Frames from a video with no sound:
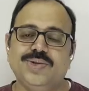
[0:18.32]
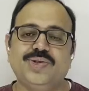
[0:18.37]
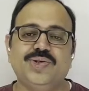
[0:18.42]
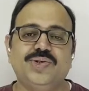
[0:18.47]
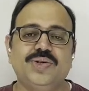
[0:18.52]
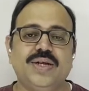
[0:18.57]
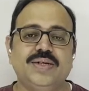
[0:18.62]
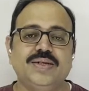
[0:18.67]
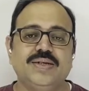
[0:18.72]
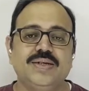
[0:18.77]

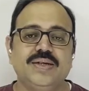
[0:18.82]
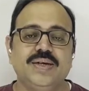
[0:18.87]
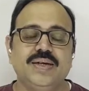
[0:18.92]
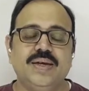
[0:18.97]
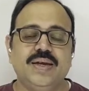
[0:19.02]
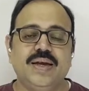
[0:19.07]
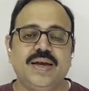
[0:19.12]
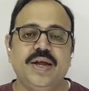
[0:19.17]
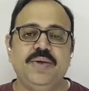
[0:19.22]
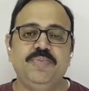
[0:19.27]
students,
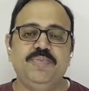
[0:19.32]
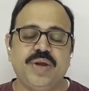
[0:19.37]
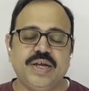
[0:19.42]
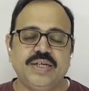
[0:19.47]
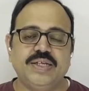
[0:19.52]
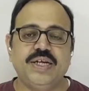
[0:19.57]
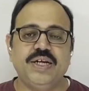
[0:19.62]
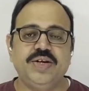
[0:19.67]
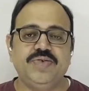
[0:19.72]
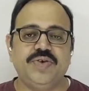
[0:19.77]
in
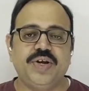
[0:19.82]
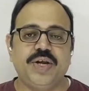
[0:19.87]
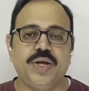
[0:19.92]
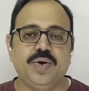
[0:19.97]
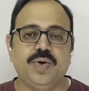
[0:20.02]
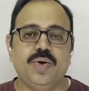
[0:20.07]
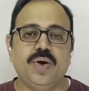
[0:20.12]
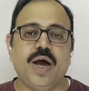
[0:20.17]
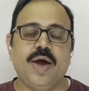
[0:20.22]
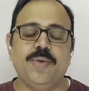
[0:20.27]
present
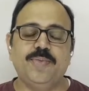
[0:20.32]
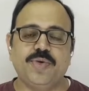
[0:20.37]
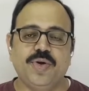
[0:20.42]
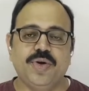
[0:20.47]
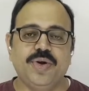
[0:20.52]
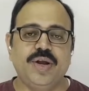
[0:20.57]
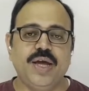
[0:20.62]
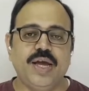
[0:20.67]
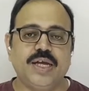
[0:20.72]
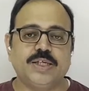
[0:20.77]
video I am
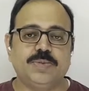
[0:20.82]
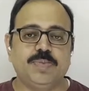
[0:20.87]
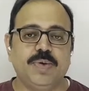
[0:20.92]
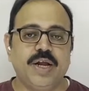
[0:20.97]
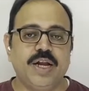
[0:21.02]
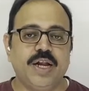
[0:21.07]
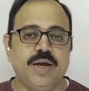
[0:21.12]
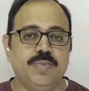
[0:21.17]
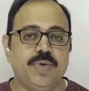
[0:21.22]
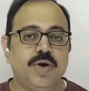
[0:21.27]
going to
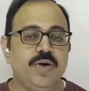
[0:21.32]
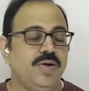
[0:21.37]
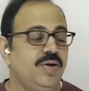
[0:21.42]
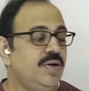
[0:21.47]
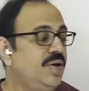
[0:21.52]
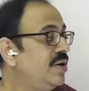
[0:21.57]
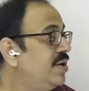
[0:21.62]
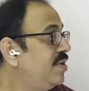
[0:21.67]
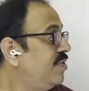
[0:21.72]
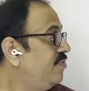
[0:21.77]
explain
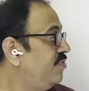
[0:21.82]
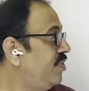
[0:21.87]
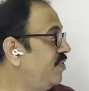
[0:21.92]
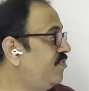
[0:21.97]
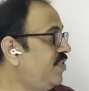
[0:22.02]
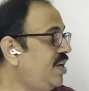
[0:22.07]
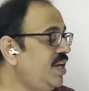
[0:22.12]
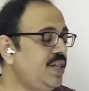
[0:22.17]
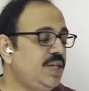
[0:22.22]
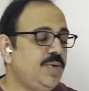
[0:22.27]
about
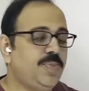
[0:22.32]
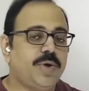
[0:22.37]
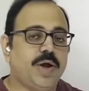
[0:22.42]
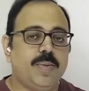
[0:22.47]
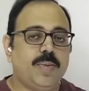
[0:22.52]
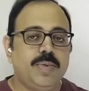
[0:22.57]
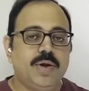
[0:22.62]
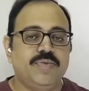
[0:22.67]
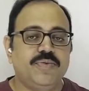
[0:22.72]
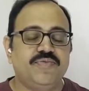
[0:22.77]
15th
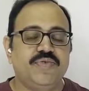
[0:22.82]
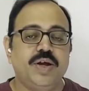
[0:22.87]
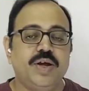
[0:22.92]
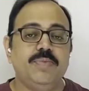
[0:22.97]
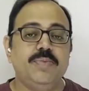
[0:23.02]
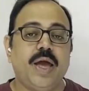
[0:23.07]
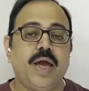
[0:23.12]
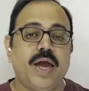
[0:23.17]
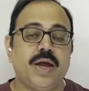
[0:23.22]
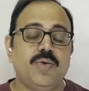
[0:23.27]
problem
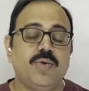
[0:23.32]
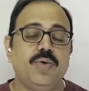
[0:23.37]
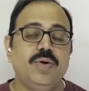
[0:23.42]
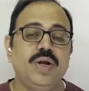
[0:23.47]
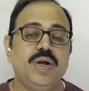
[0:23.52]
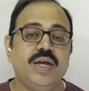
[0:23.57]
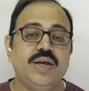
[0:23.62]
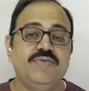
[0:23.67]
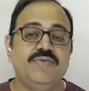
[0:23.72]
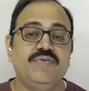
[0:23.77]
from
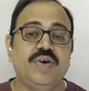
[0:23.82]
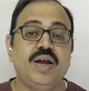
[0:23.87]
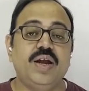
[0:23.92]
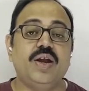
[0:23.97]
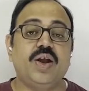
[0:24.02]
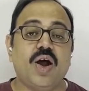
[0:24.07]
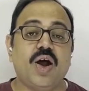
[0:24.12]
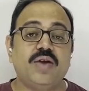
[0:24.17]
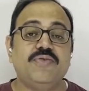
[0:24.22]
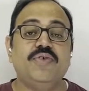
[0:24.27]
accounting for
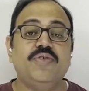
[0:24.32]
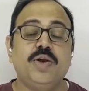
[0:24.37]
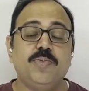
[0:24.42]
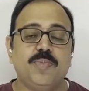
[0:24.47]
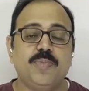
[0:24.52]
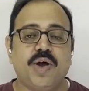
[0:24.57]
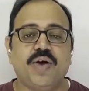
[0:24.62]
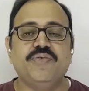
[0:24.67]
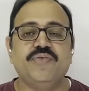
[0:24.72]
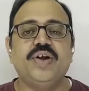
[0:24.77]

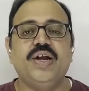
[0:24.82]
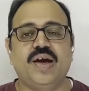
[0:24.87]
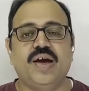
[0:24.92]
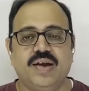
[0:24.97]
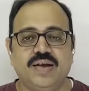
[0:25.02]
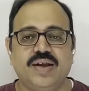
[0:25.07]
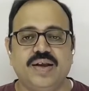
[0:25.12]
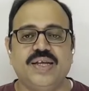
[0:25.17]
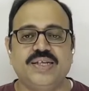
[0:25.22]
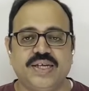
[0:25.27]
not-for-profit
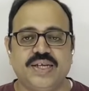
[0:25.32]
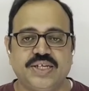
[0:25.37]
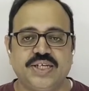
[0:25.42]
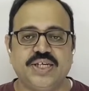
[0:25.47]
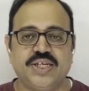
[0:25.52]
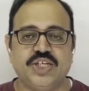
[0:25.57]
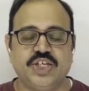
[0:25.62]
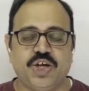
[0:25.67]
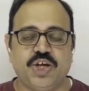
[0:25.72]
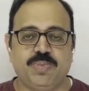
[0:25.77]

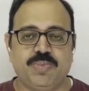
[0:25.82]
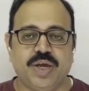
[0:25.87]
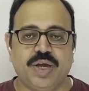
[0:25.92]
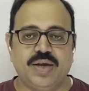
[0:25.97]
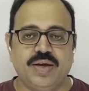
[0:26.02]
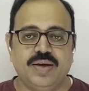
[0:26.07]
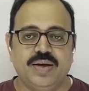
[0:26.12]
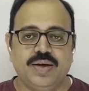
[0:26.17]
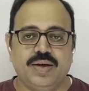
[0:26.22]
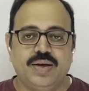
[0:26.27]
organizations topic.
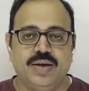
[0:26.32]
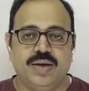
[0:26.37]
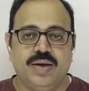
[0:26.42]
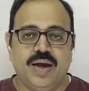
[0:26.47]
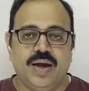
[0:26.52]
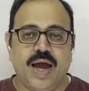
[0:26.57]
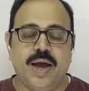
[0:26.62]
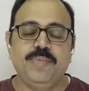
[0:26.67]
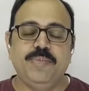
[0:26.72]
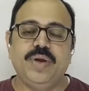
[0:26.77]

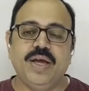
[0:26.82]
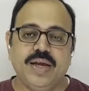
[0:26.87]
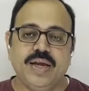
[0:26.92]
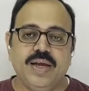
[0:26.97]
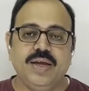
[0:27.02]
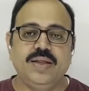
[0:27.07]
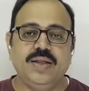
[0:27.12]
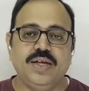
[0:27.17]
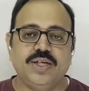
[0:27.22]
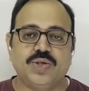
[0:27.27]
I am
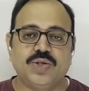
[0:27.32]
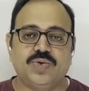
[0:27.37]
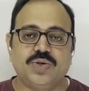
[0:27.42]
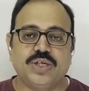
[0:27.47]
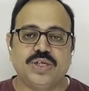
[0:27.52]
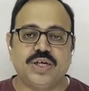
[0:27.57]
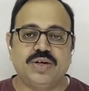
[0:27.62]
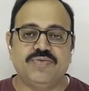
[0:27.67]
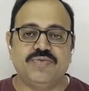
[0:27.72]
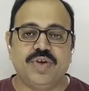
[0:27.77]
taking this
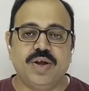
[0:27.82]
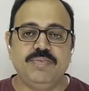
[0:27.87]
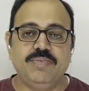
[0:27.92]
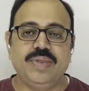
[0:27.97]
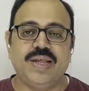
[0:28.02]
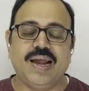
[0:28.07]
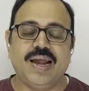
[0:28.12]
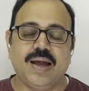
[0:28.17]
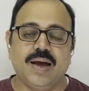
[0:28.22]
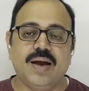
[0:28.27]
question from
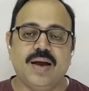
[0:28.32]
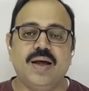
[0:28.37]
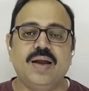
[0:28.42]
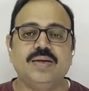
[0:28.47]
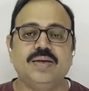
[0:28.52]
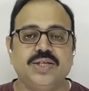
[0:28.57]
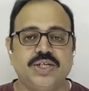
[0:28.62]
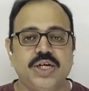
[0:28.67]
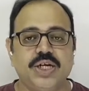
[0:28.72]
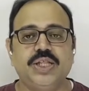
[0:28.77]

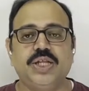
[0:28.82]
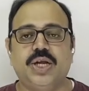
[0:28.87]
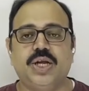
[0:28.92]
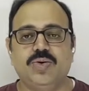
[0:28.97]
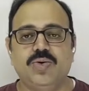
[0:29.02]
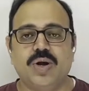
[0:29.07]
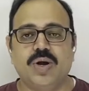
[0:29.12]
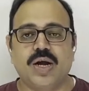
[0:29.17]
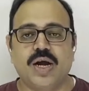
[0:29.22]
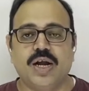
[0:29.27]
Telangana State
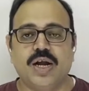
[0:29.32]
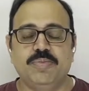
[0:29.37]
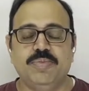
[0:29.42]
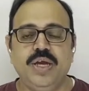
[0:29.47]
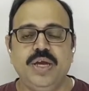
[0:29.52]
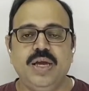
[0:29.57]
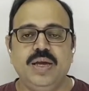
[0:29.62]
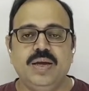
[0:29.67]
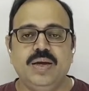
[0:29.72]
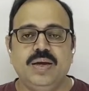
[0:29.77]
Telugu
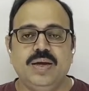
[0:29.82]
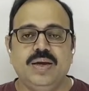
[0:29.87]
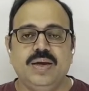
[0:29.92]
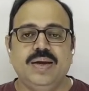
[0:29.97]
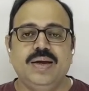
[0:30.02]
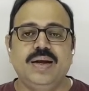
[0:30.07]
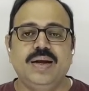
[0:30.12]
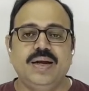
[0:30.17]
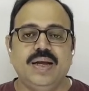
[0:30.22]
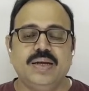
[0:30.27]
Academy
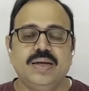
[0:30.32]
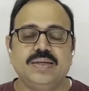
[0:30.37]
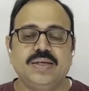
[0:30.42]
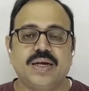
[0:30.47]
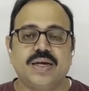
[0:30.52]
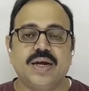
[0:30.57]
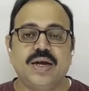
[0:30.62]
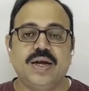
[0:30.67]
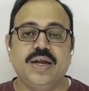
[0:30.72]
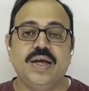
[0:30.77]

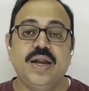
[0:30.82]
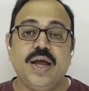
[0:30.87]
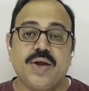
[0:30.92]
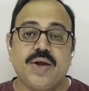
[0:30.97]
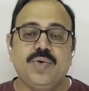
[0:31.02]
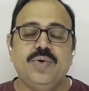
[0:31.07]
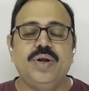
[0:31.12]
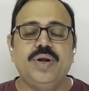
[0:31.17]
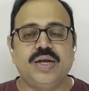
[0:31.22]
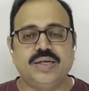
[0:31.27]
inter-second year
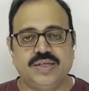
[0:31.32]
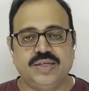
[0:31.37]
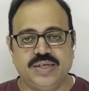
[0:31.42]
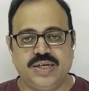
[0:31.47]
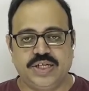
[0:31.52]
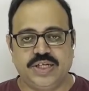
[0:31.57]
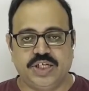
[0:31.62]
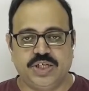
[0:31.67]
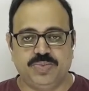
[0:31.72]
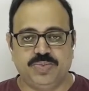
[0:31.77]
accountancy
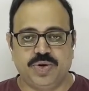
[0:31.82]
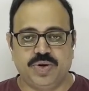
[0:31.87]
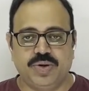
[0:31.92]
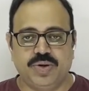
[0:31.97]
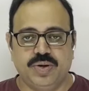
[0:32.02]
session.